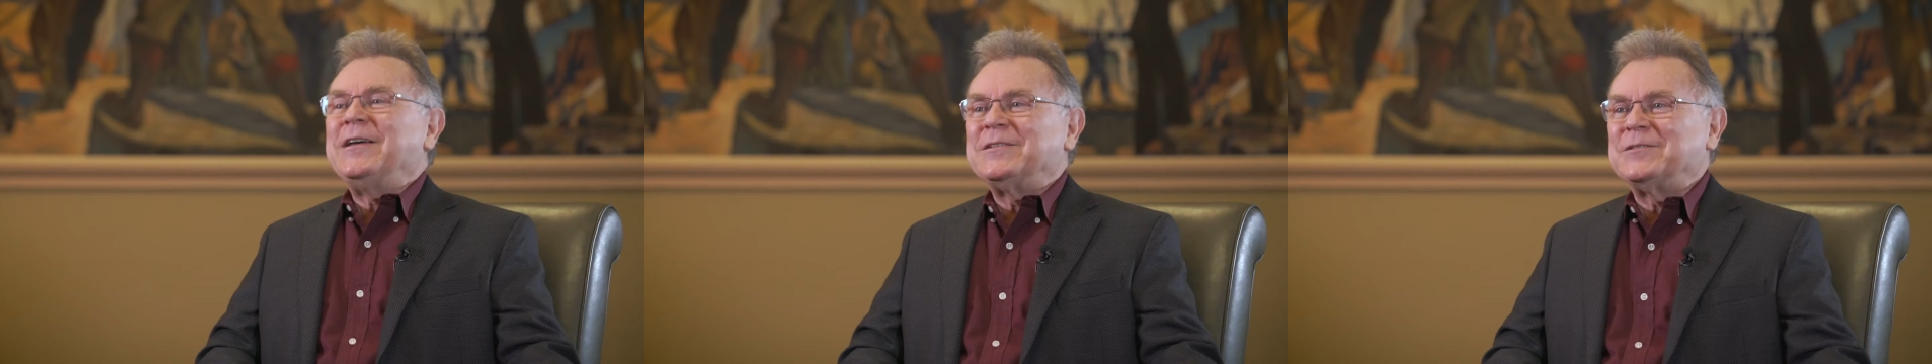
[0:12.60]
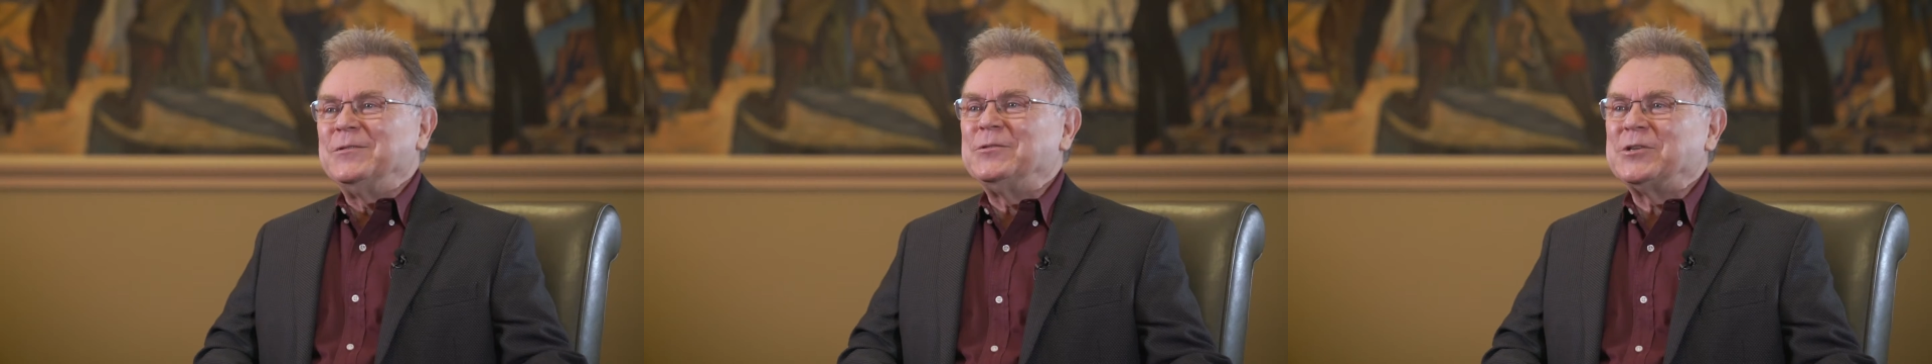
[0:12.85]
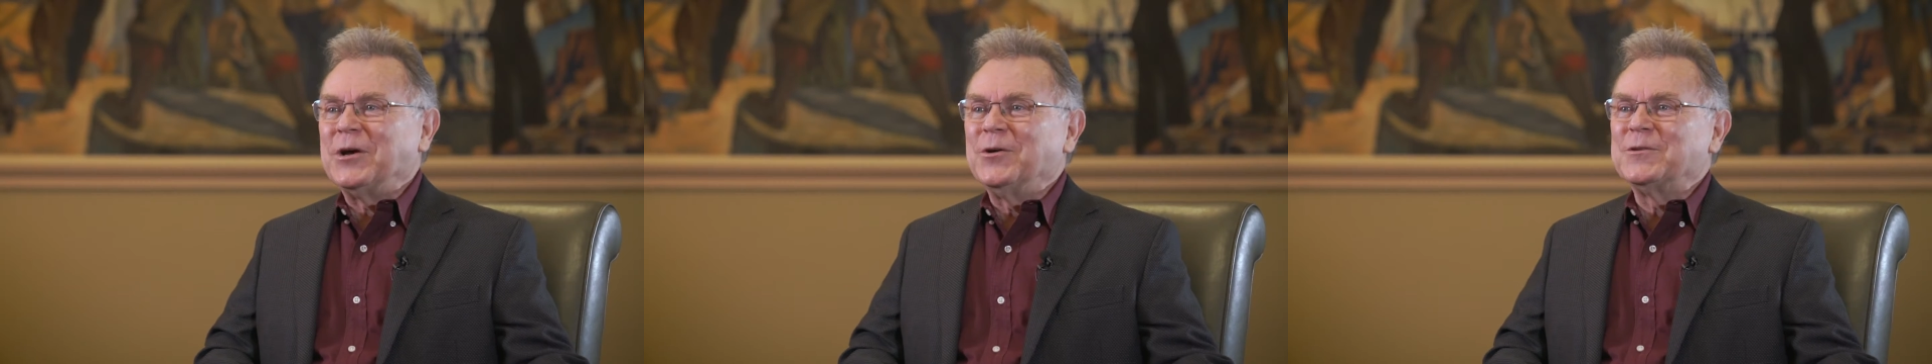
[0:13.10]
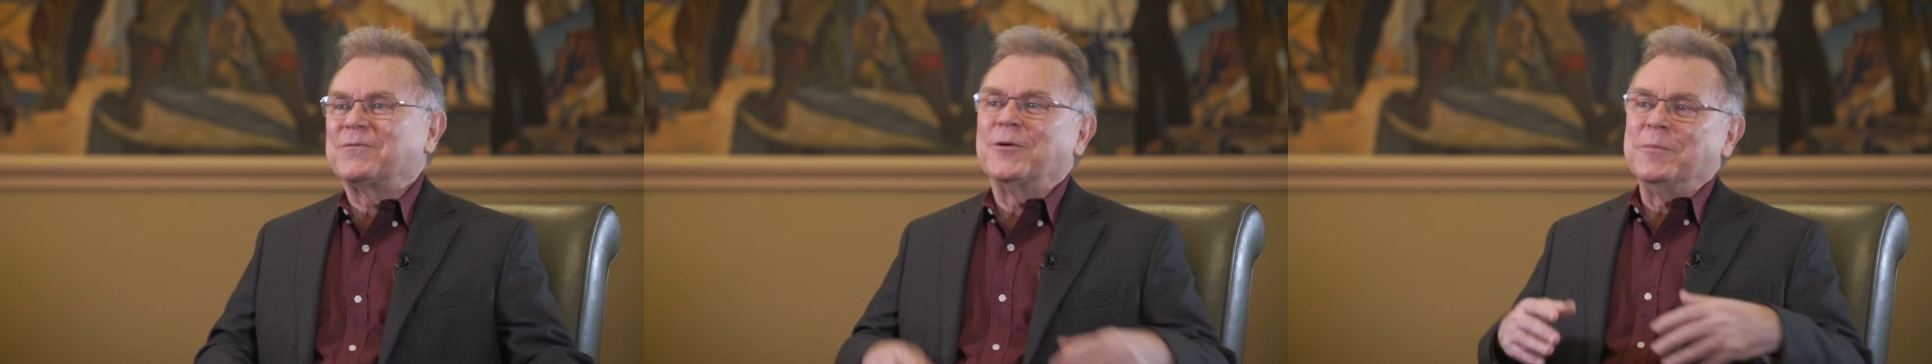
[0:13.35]
ASU
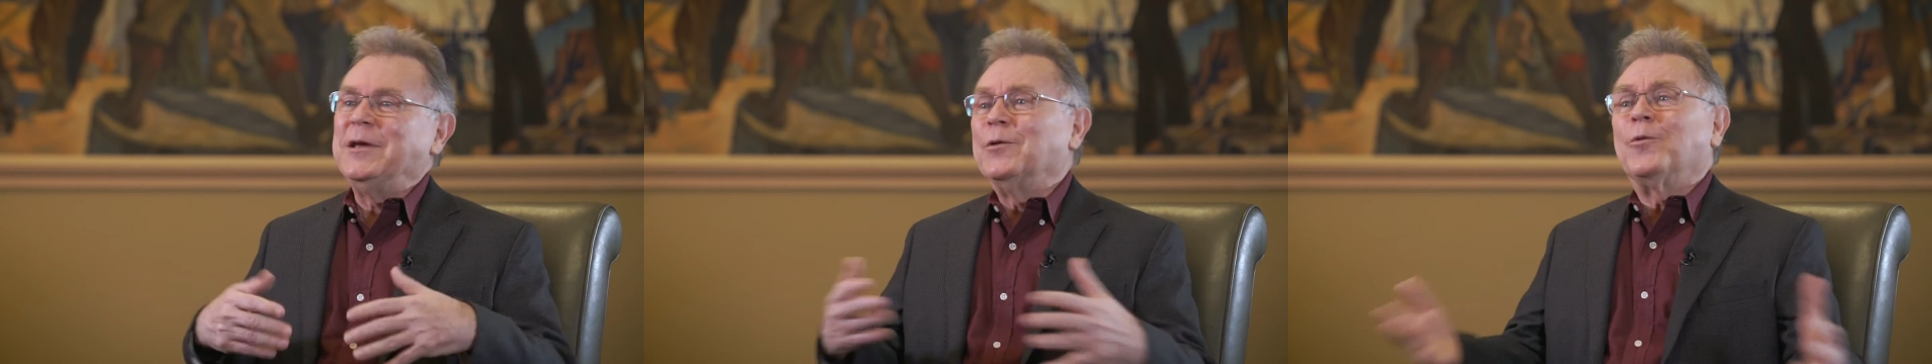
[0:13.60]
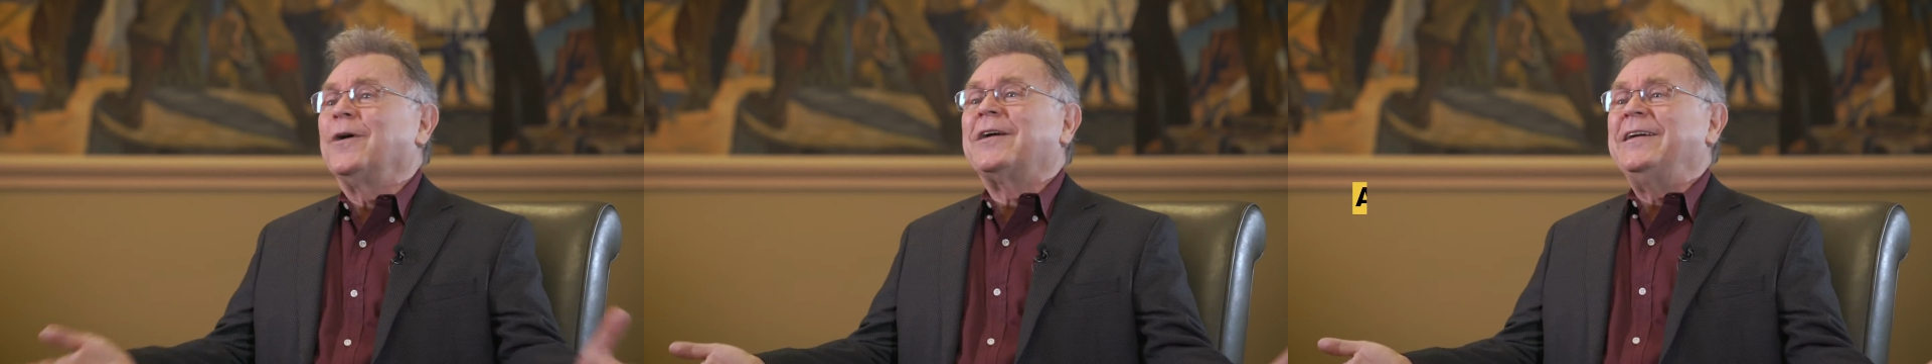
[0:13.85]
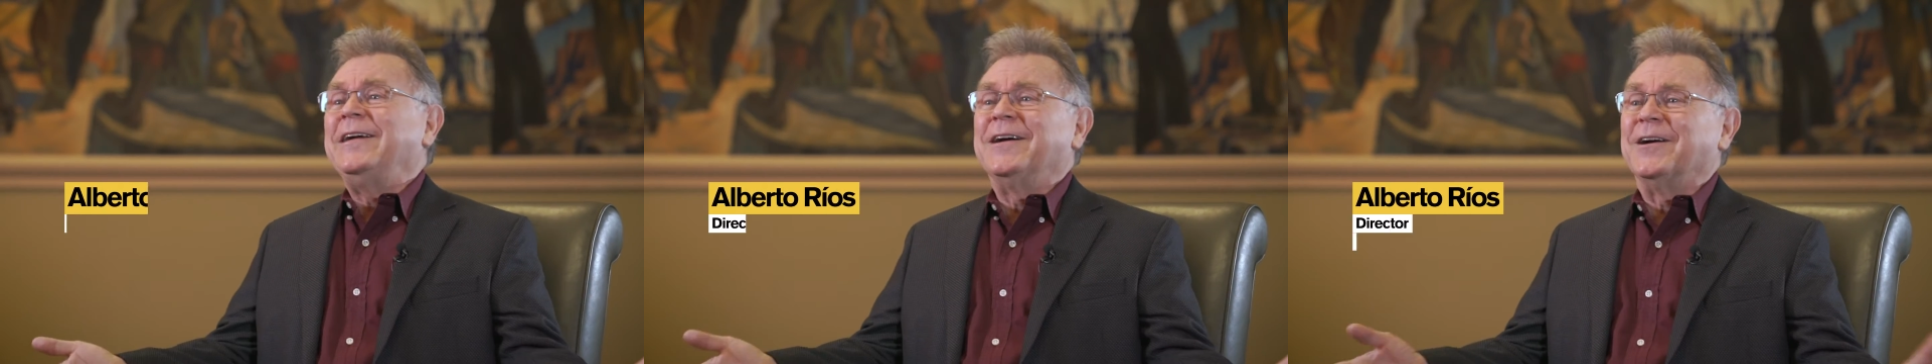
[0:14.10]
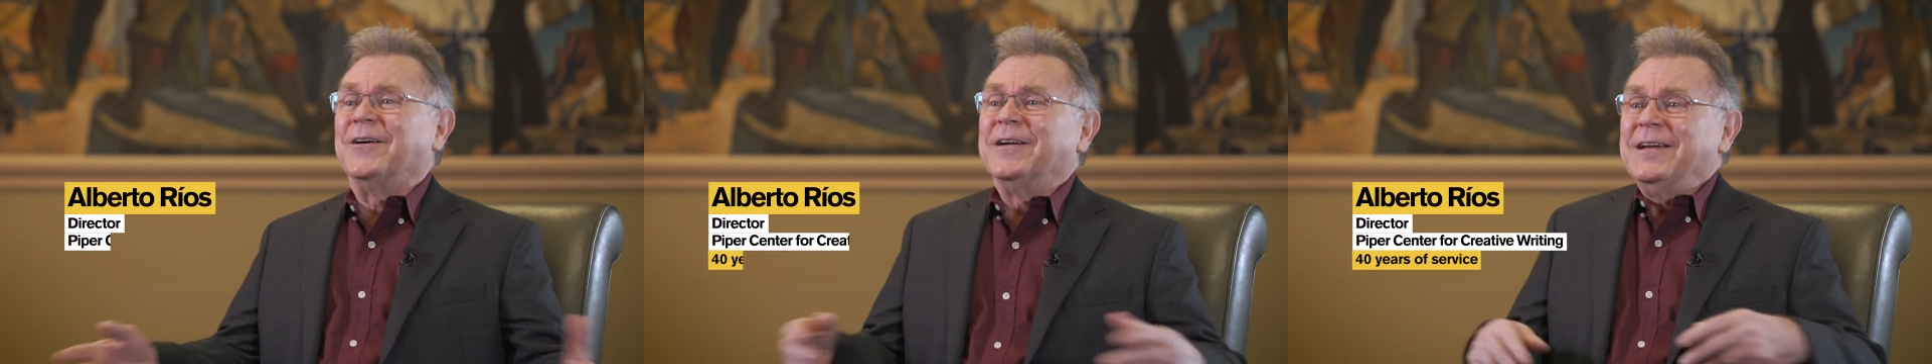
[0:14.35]
chose for me to work
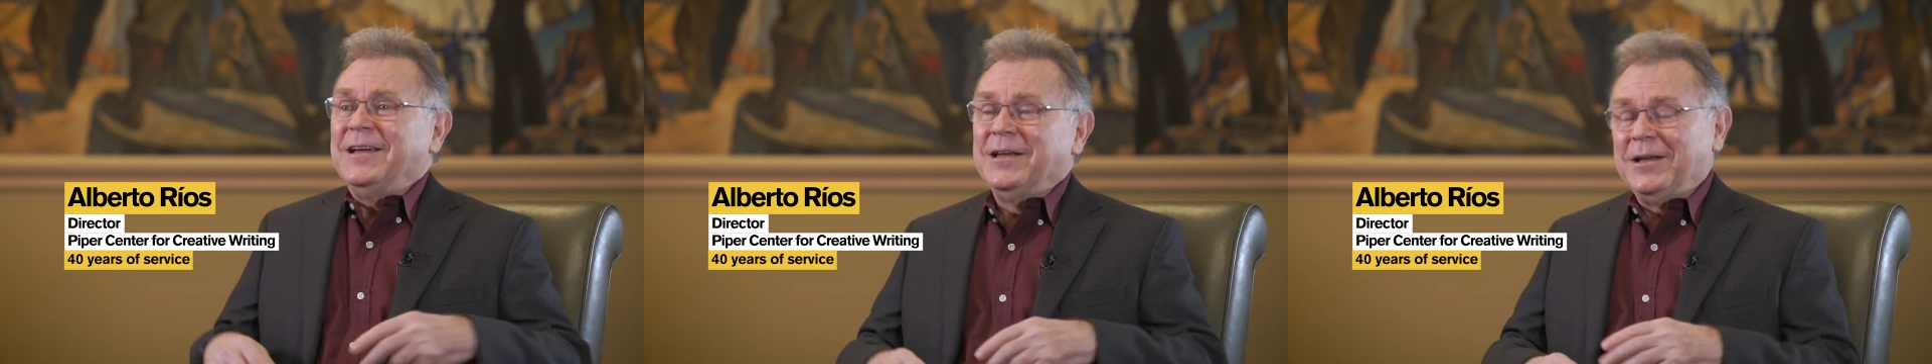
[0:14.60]
here.